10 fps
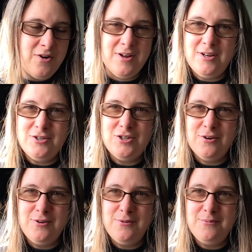I
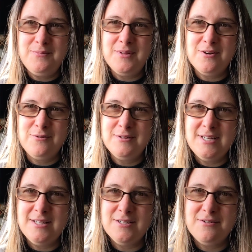show you the
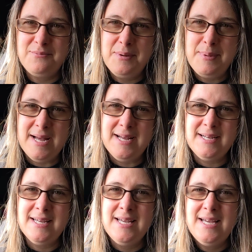contents of my bag,